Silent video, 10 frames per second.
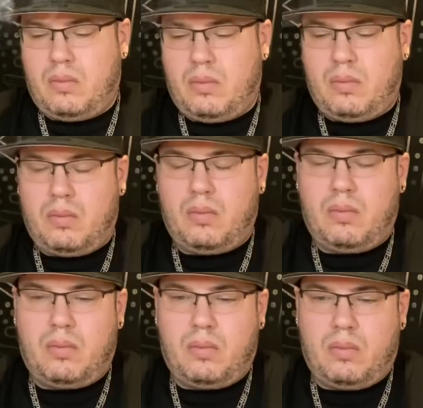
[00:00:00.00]

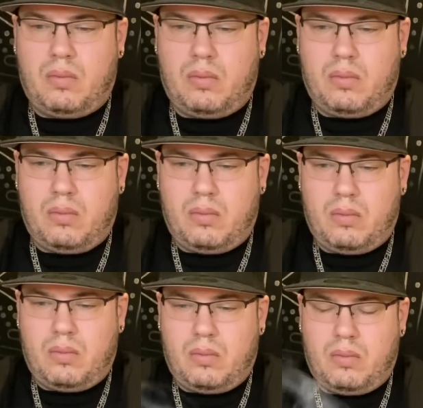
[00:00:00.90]

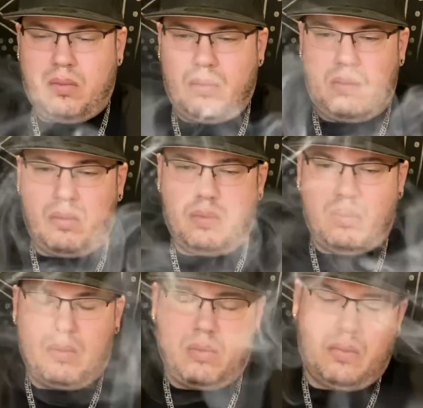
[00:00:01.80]

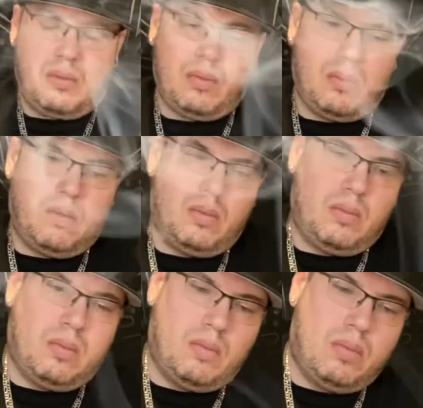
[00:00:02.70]

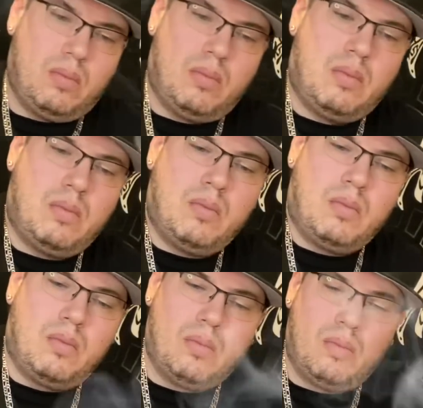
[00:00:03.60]

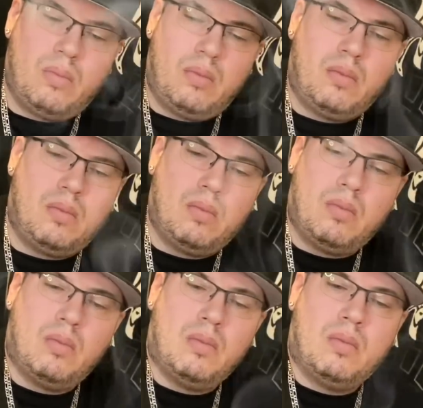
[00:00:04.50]

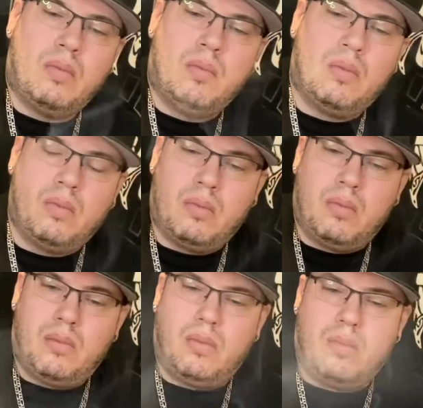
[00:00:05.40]

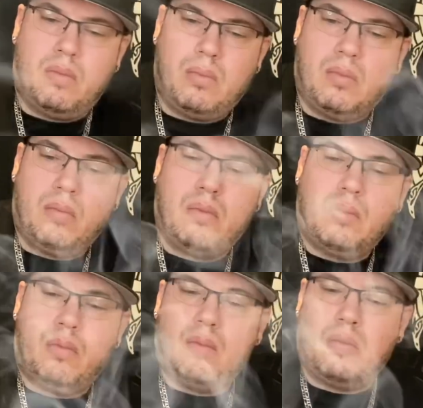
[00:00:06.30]

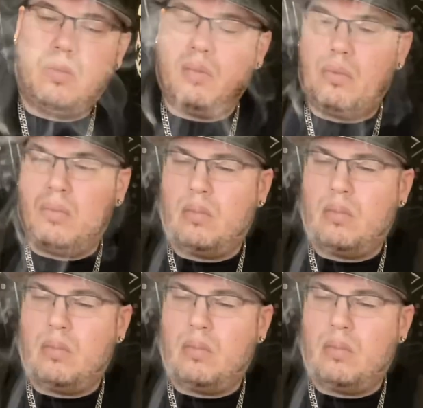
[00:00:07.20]
No one is speaking in this clip.